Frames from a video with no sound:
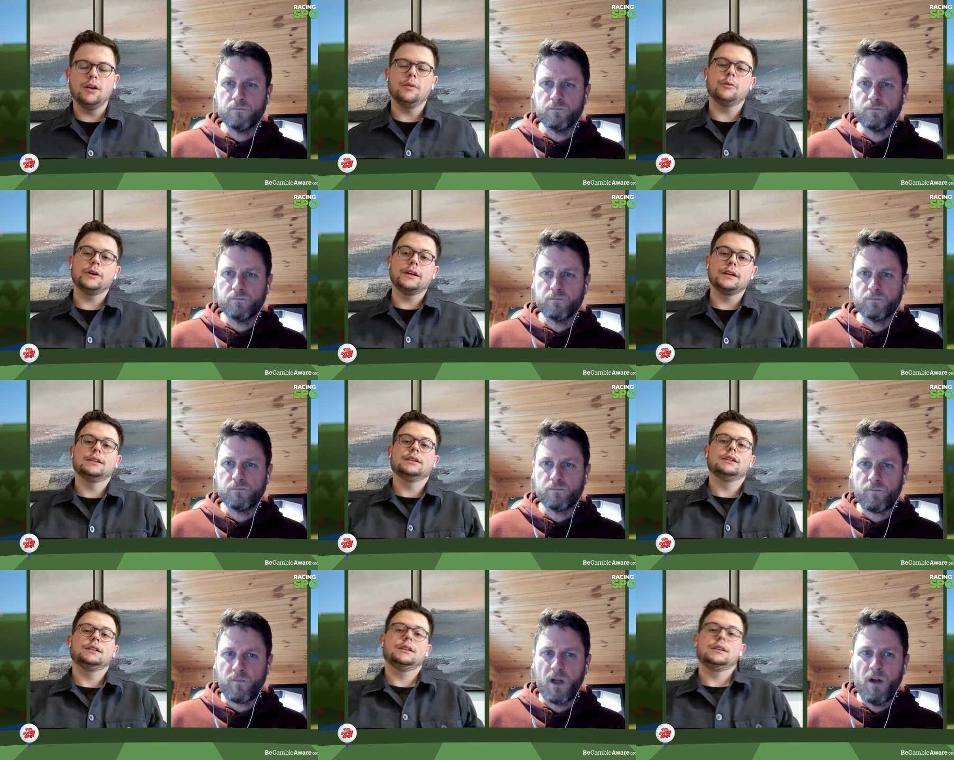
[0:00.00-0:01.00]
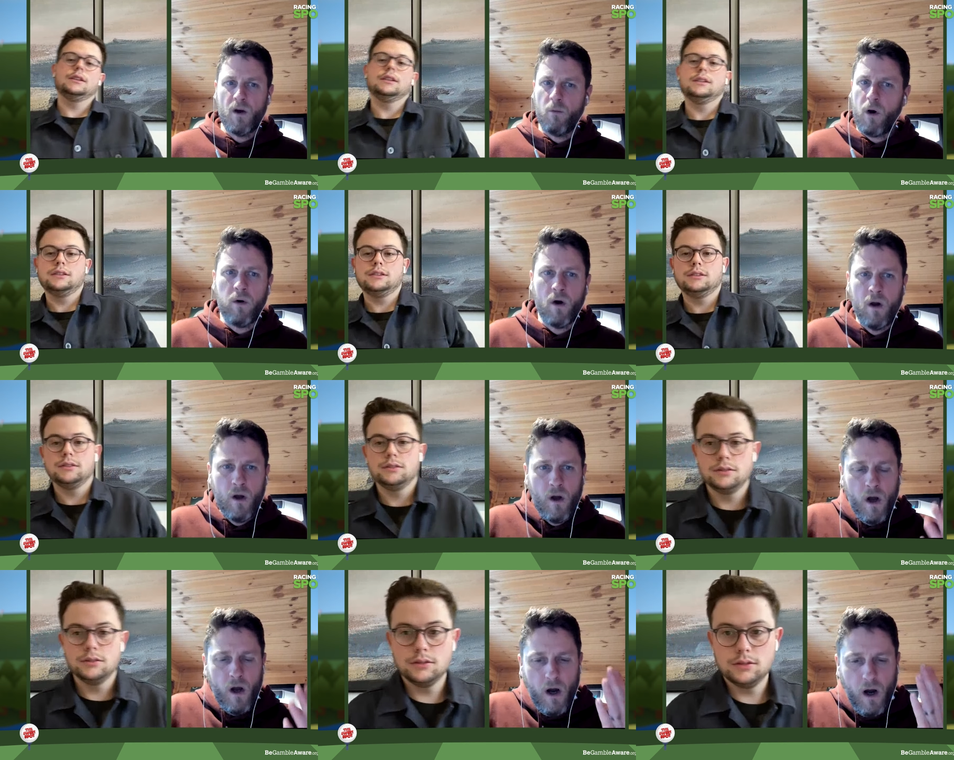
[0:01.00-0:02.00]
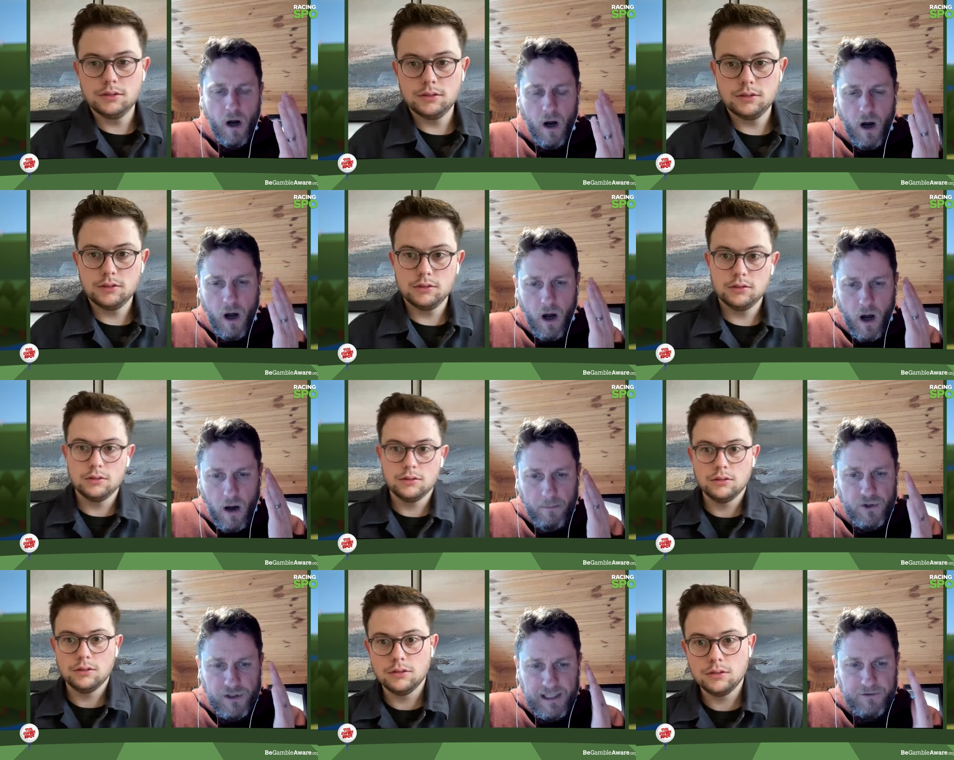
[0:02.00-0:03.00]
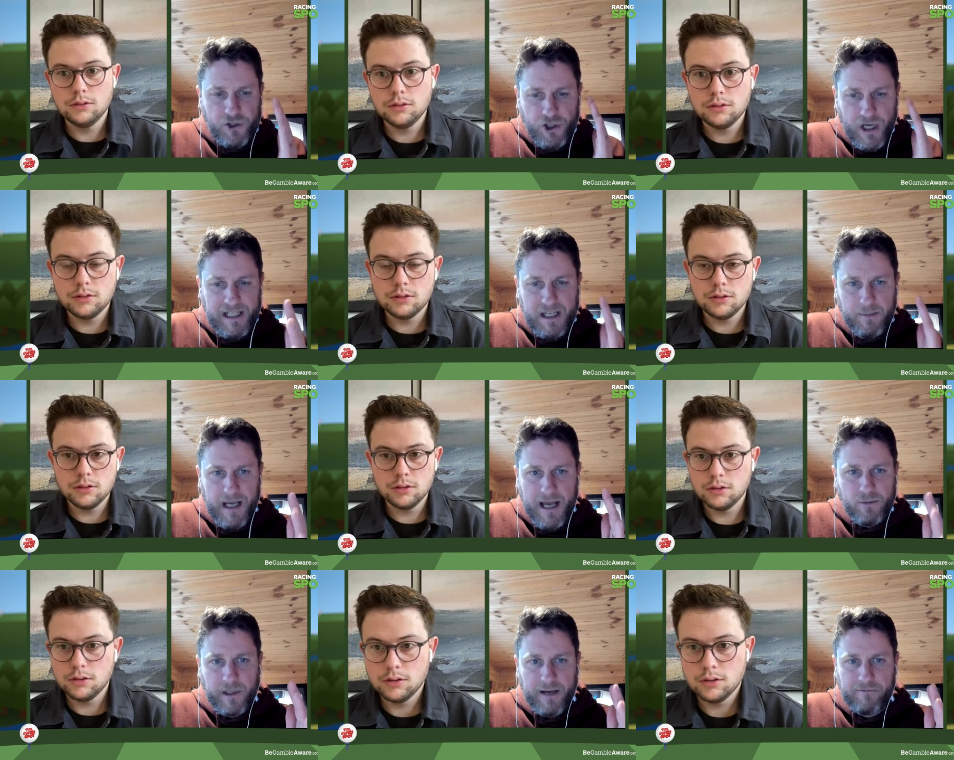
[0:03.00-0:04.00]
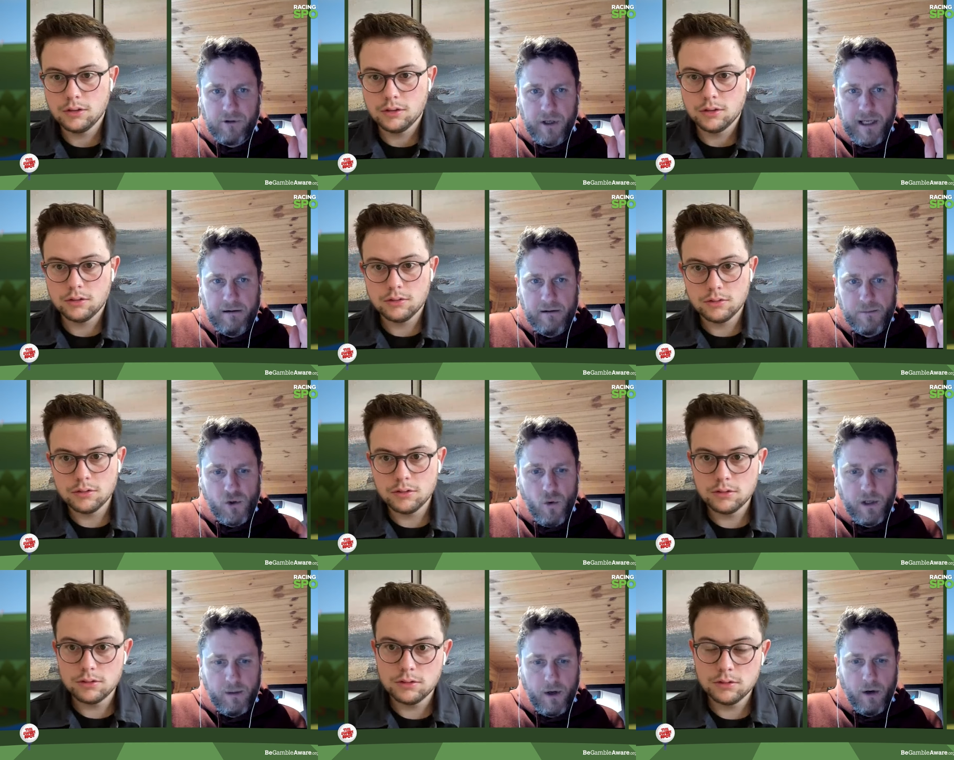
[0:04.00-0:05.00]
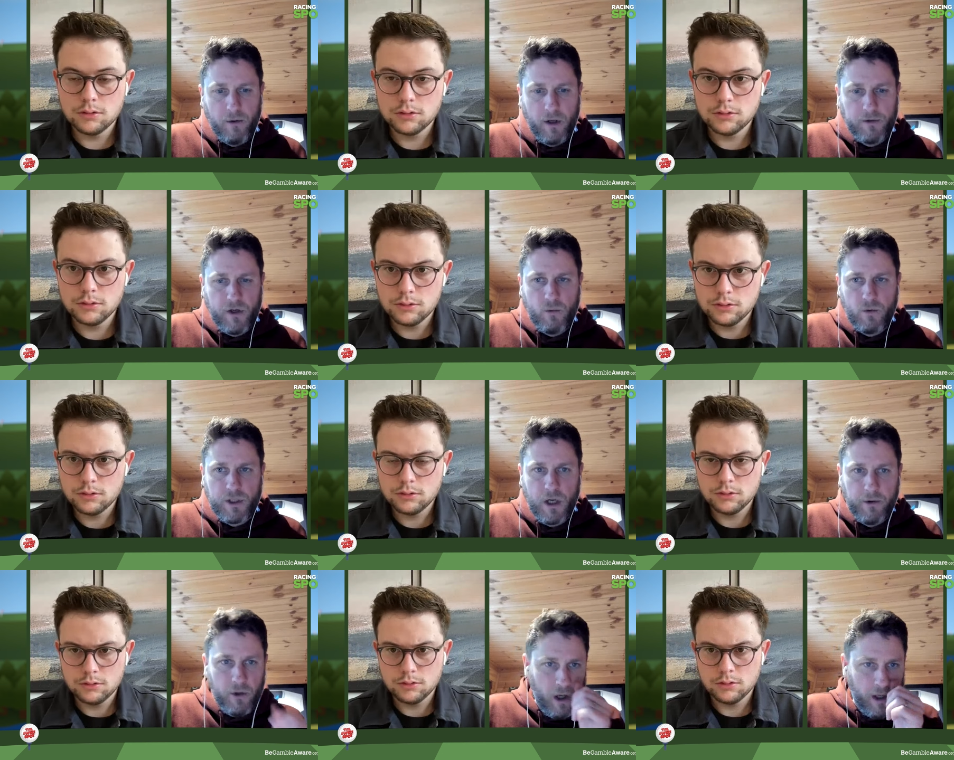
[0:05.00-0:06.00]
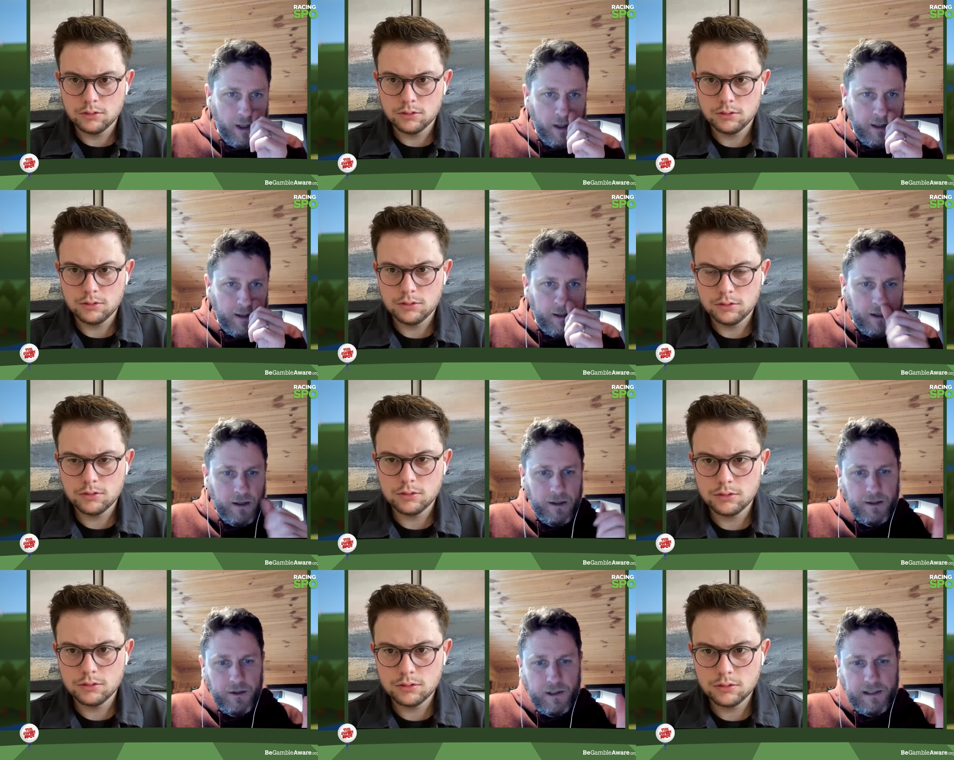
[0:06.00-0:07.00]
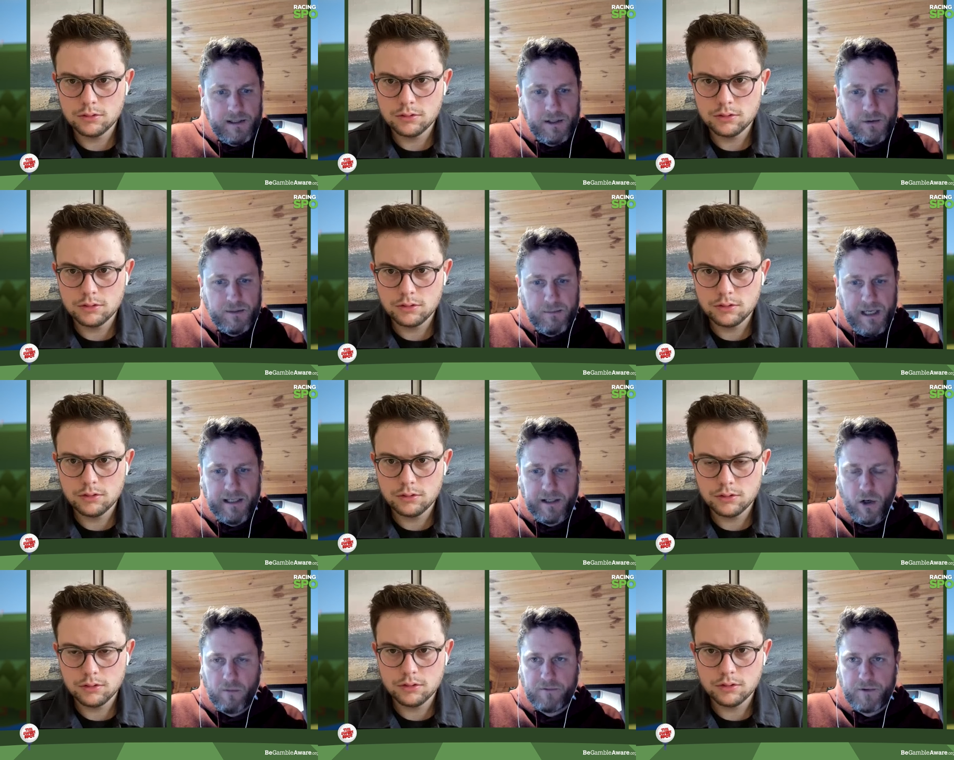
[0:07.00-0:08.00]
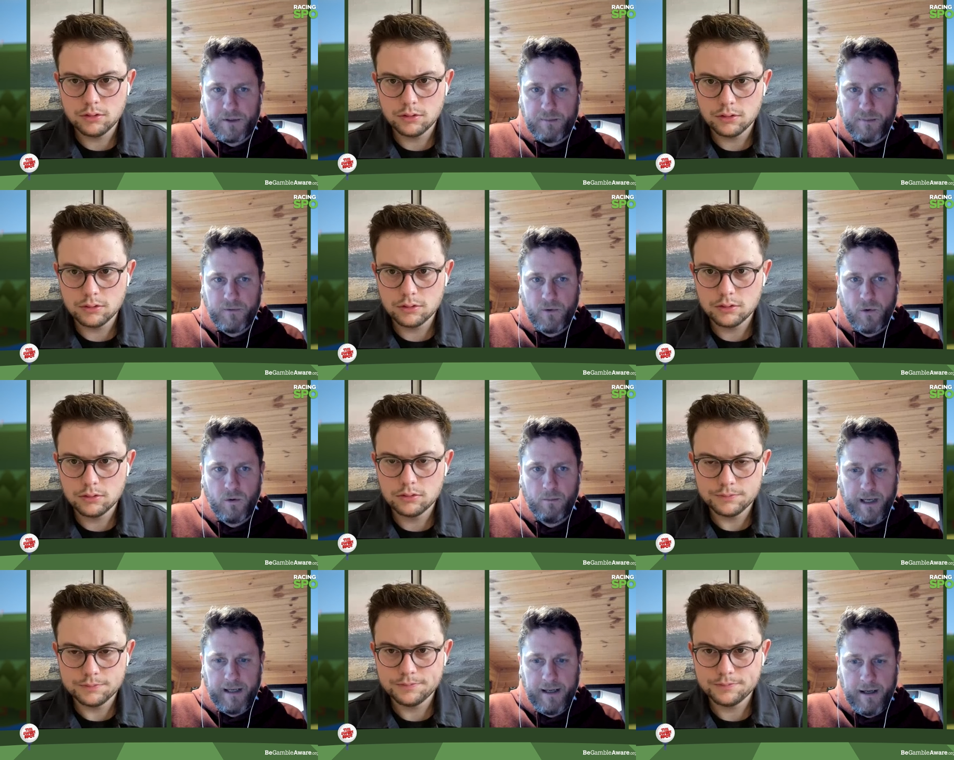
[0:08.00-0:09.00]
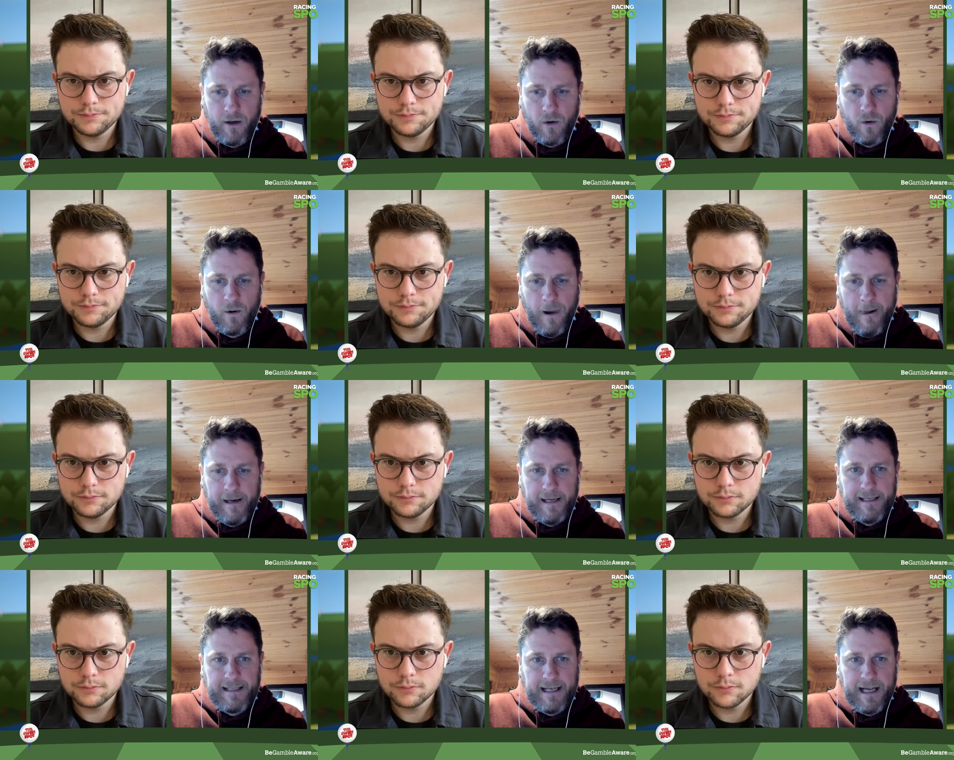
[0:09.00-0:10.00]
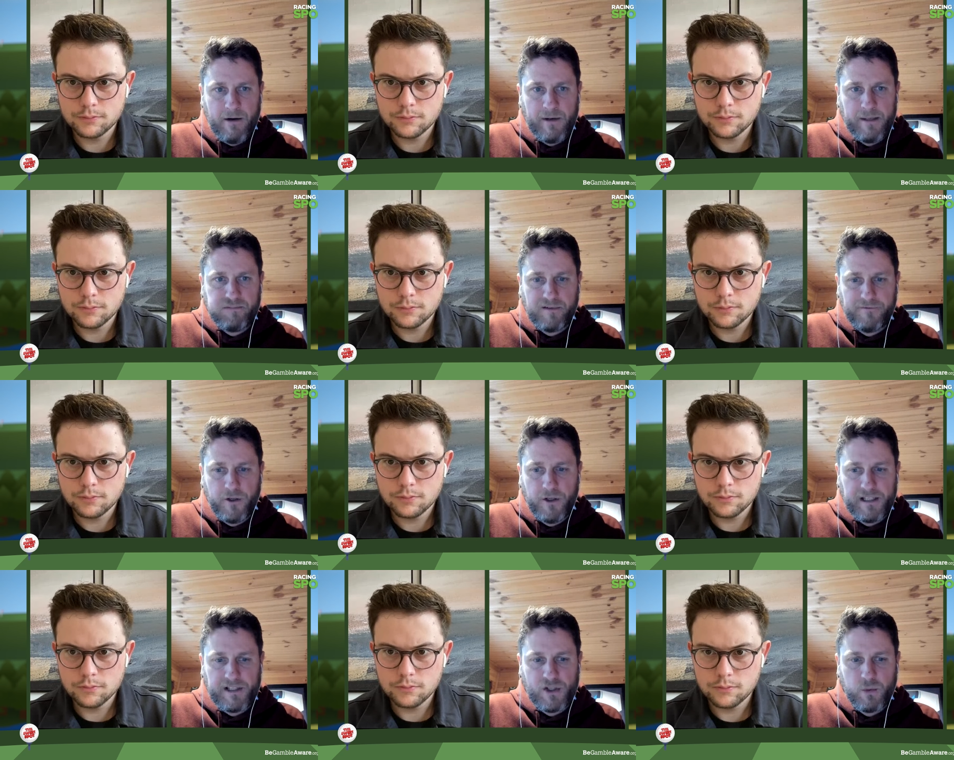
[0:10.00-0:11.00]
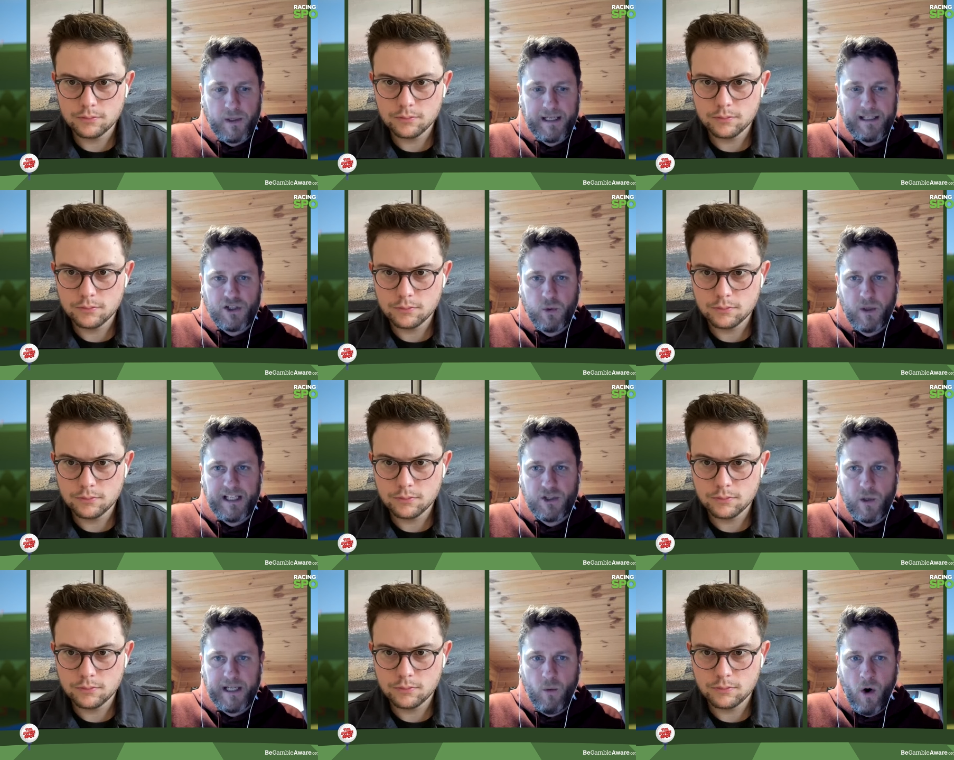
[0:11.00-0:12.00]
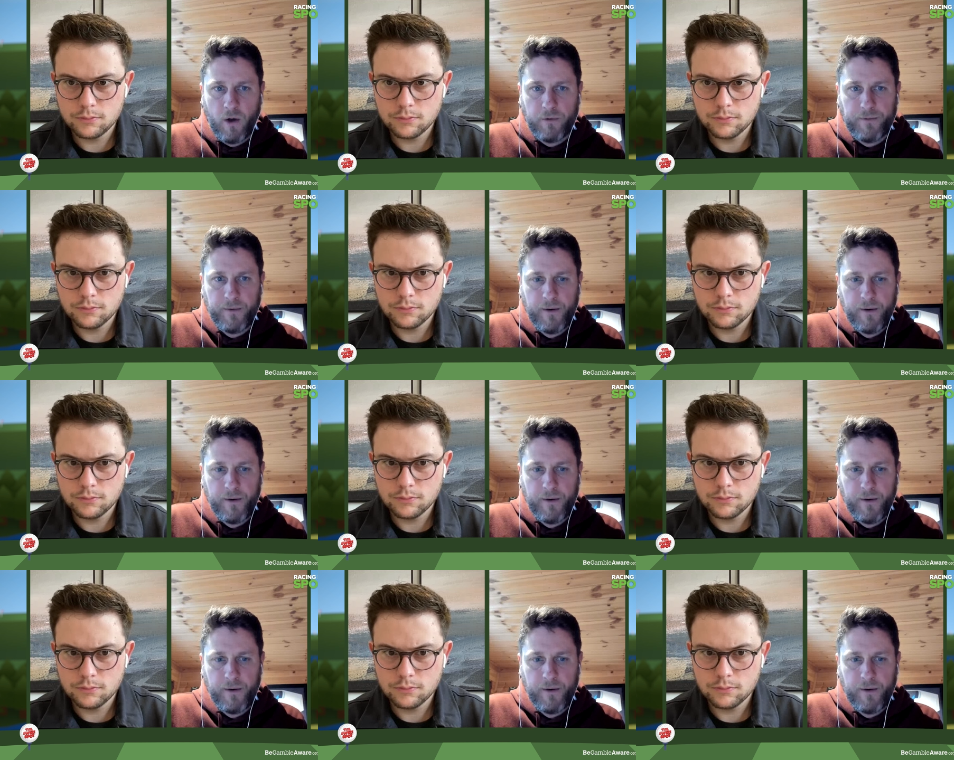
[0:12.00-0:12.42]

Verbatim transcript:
Speaker 1: him, weren't we?
Speaker 2: Well, I'm just left shaking my head whenever I hear him talk at the moment. I don't know what's going on. I, I, you listen to his media conference before Bay Hill. He said how he preferred his swing in 2021.